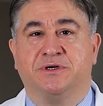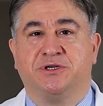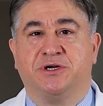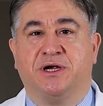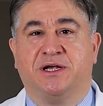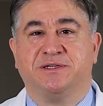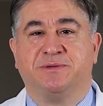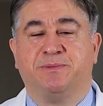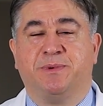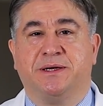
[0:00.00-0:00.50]

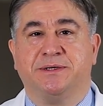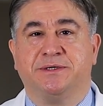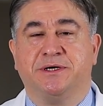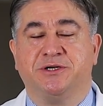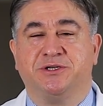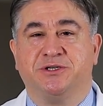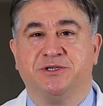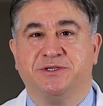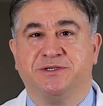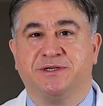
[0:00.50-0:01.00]

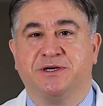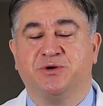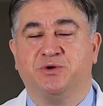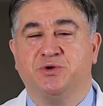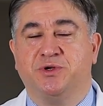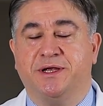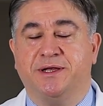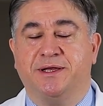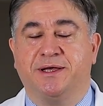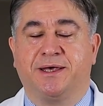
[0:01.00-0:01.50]
transplantation is a
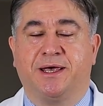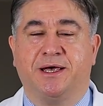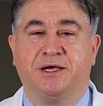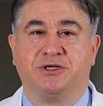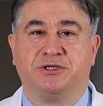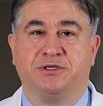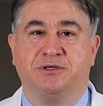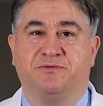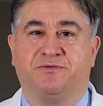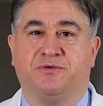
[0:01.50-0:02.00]
good
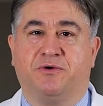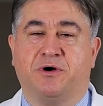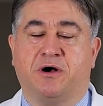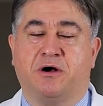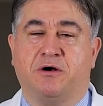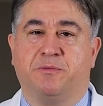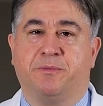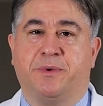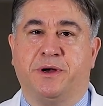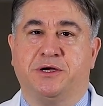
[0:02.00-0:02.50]
indication for
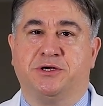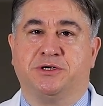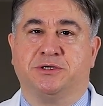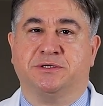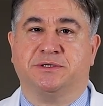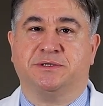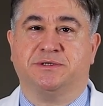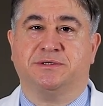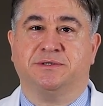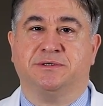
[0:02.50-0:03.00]
our
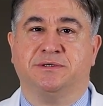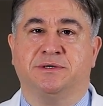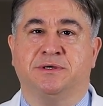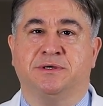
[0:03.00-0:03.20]
patients.